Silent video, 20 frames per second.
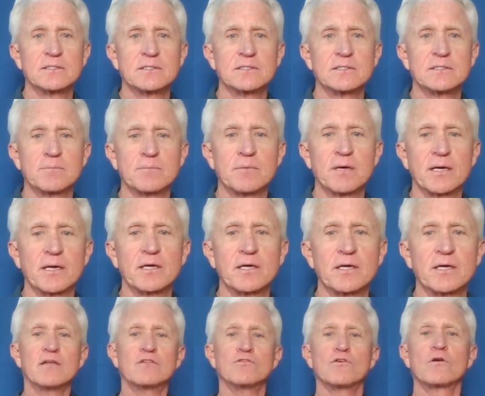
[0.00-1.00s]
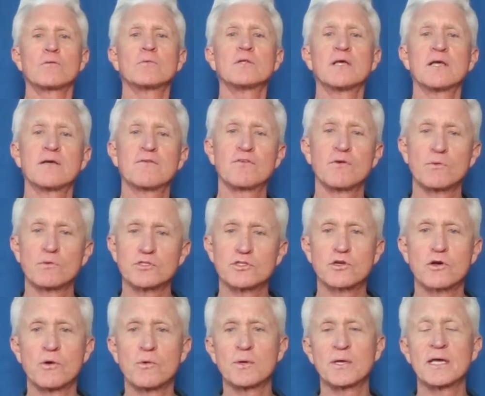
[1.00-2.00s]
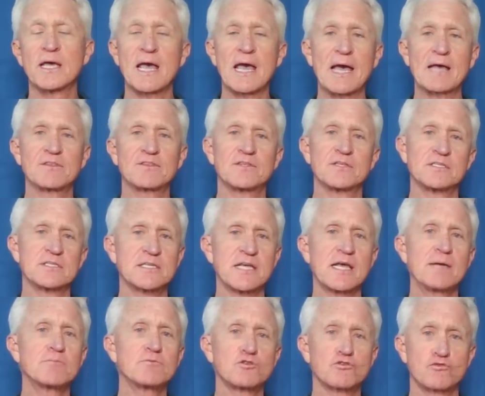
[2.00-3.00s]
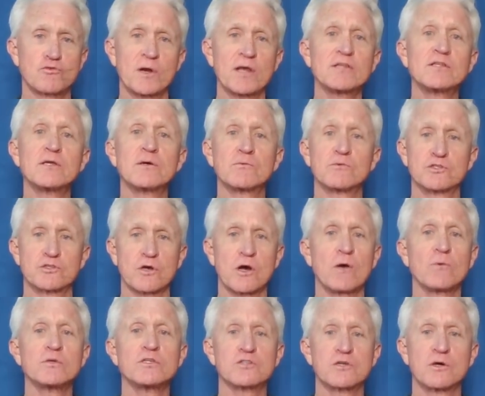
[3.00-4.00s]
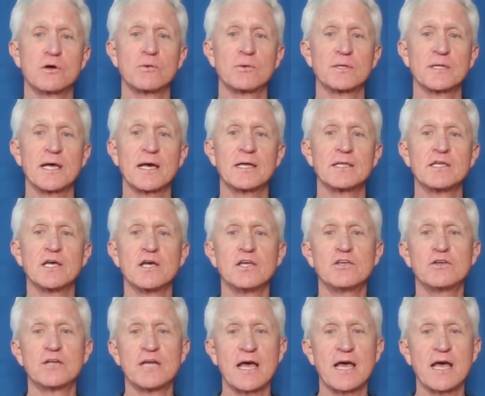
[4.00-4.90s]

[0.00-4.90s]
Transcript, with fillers: let's get back here, and normally if it was going at the same trend it was always going at,